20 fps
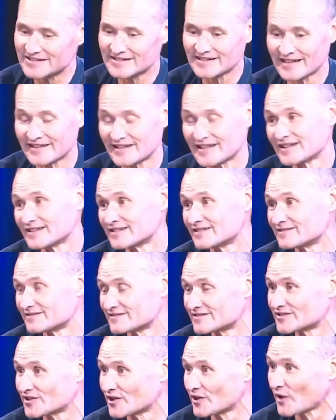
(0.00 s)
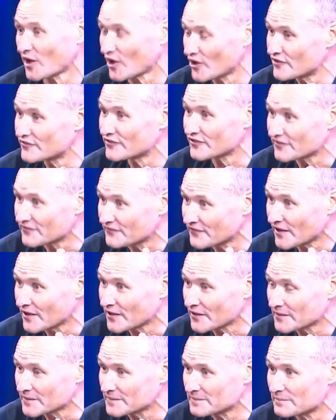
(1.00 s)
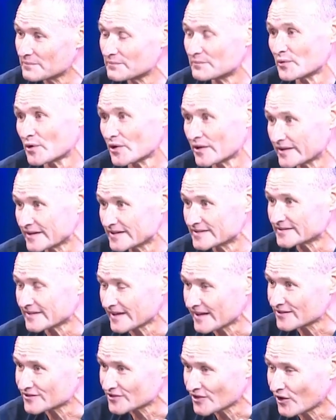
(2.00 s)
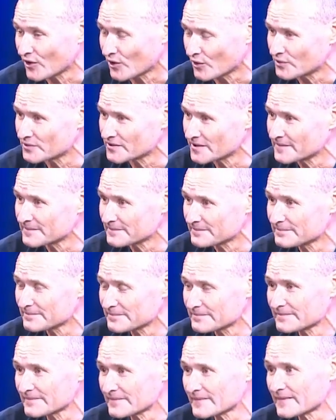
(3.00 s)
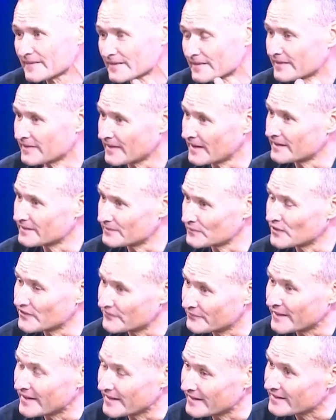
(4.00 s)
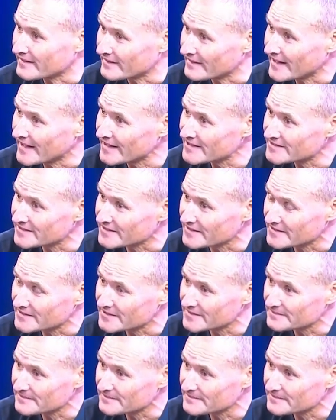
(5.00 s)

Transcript: And then, so over the phone, Bernie is now told that we've been in an accident.